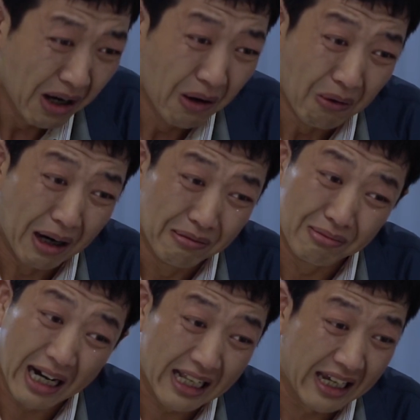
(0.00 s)
I
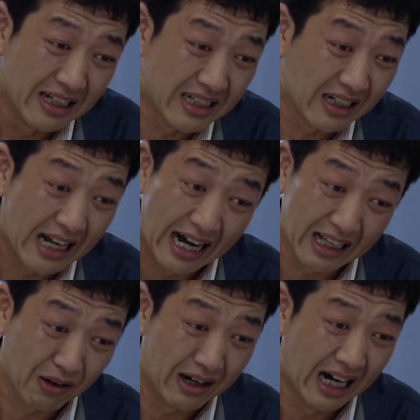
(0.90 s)
shouldn't have listened to the
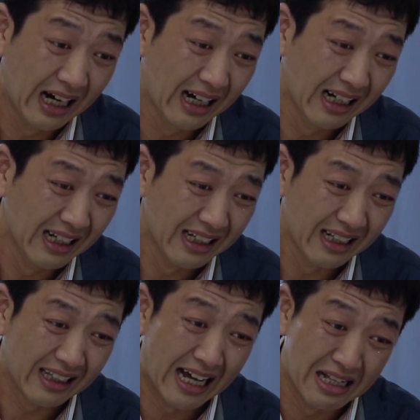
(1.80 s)
police.
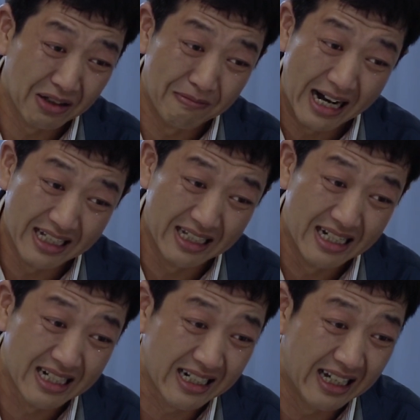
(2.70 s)
It stopped you from
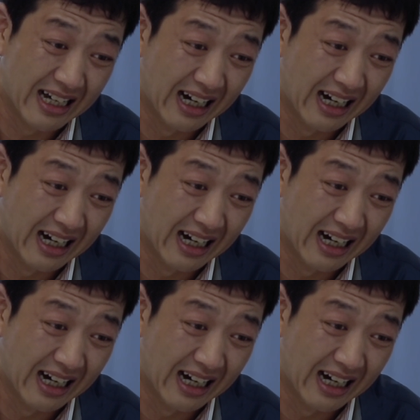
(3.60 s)
believing